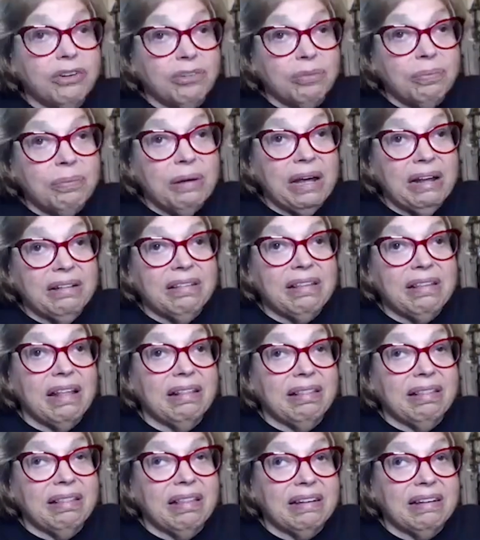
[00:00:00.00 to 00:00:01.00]
which
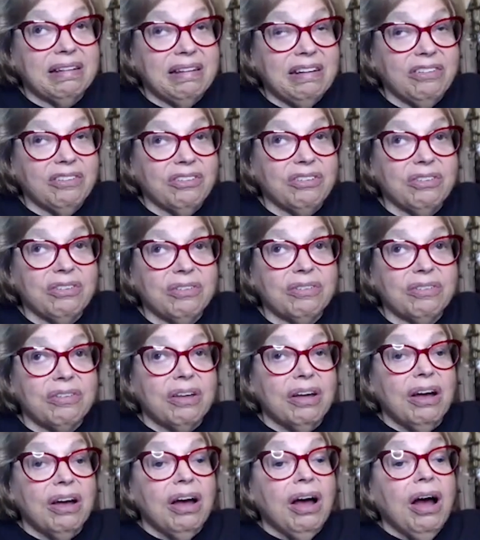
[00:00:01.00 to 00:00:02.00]
means that the
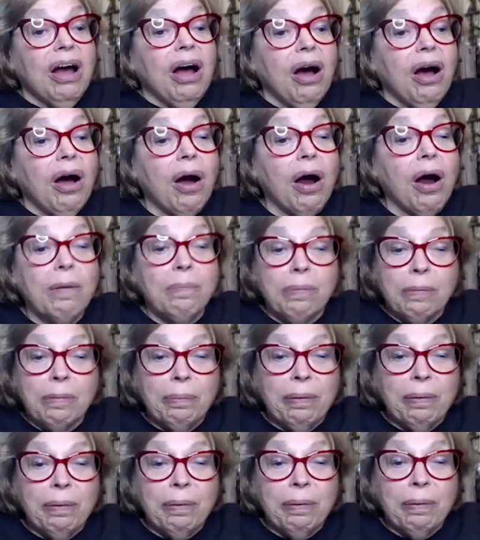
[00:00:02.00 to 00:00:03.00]
teachers are
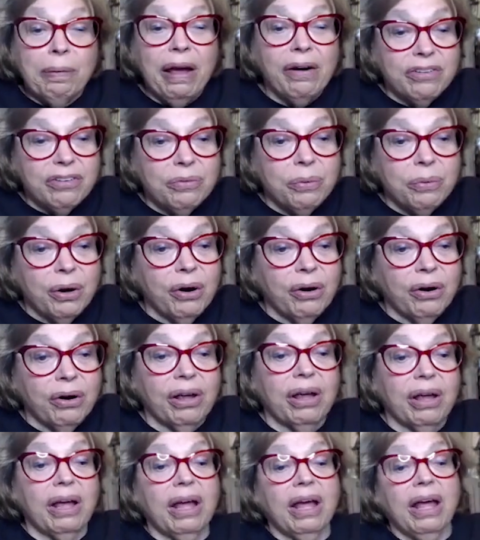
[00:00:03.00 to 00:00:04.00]
prepared to
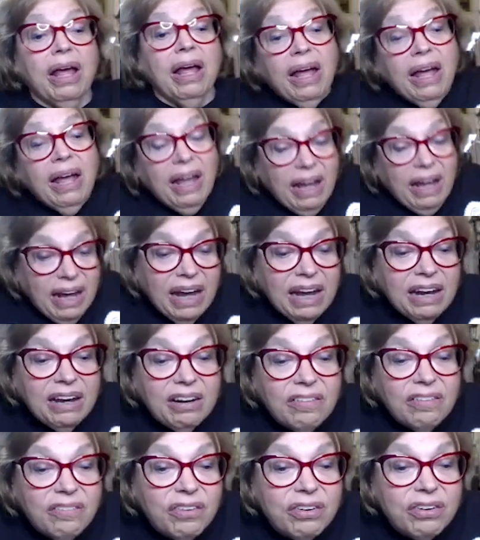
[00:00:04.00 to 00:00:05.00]
work
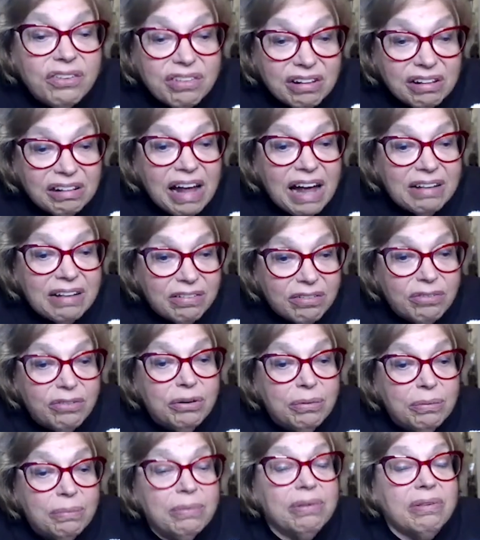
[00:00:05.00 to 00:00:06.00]
in diverse
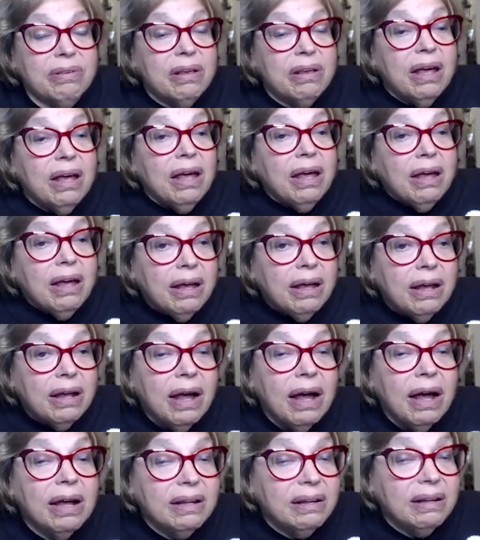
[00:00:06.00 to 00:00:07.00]
classrooms,
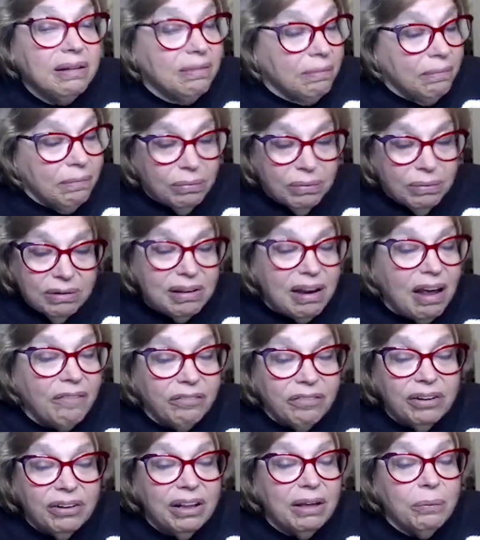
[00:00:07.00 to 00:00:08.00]

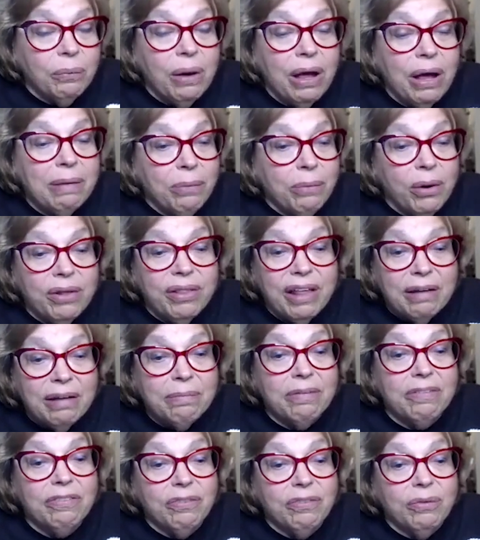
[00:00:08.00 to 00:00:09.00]
definitely way more
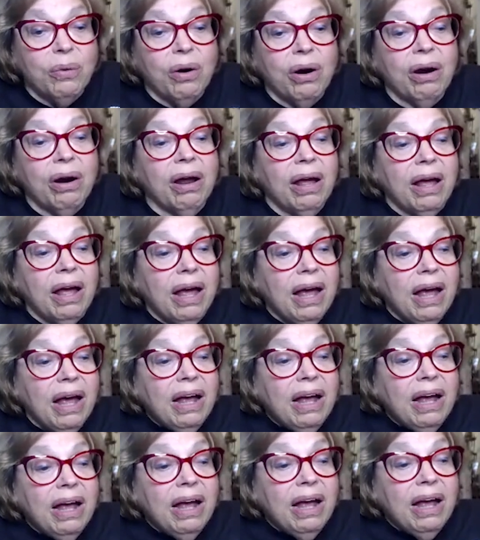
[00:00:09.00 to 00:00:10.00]
than before.
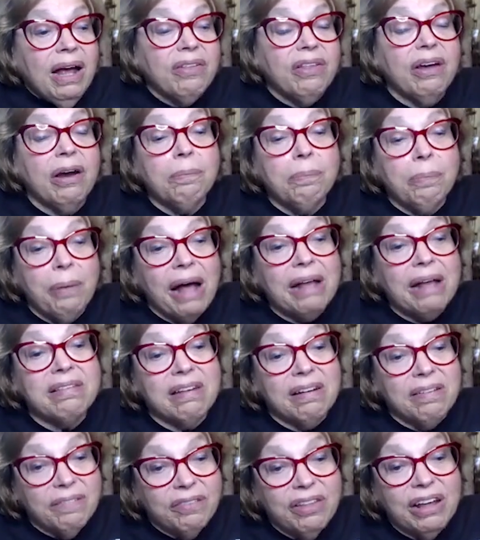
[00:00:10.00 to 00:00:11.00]
So there are
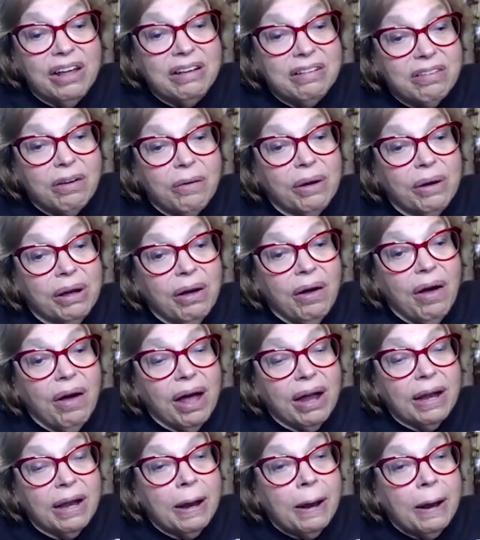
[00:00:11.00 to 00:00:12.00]
positive things
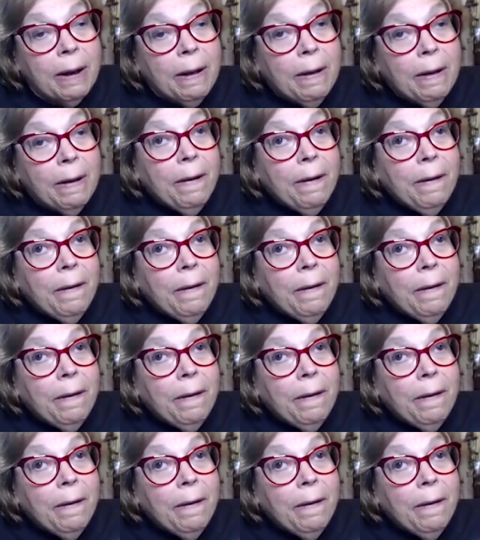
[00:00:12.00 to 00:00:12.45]
going on.